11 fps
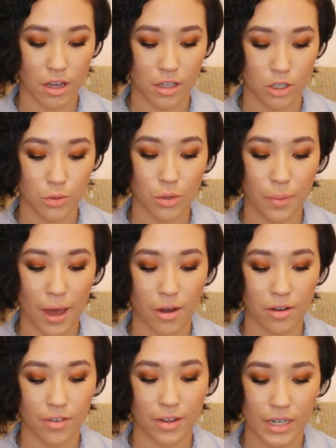dual
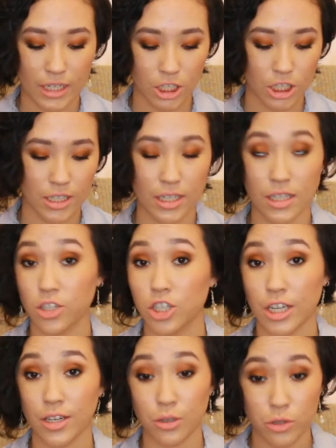powder foundation in the
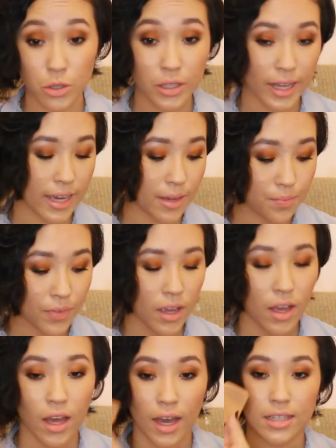shade Neutral Light.
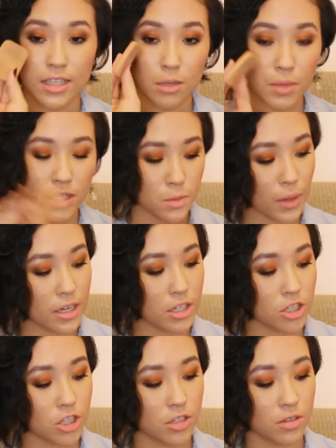I take my
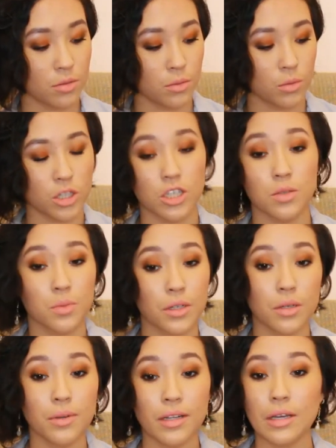sponge, which is
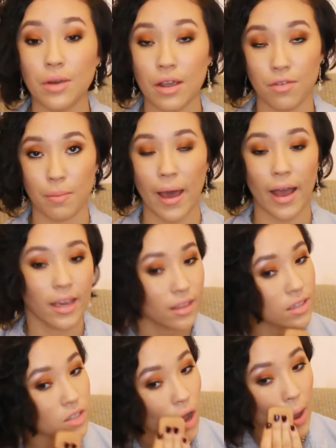really, really great for packing
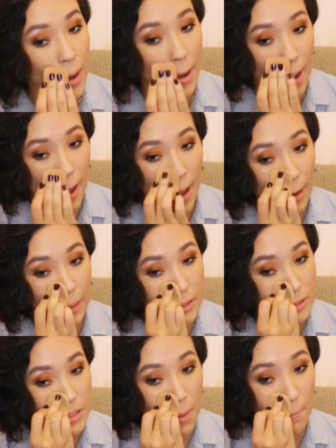this on, and I
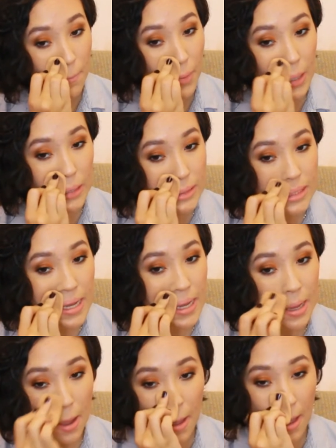just press
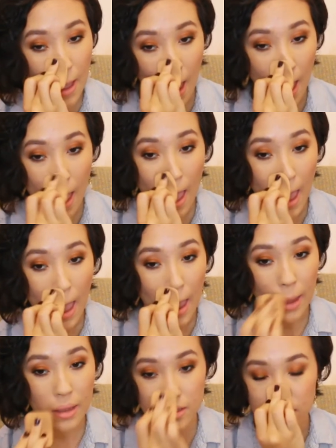it
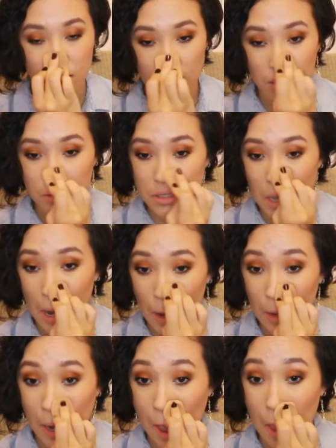into those
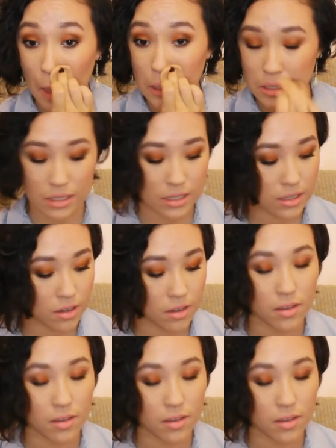areas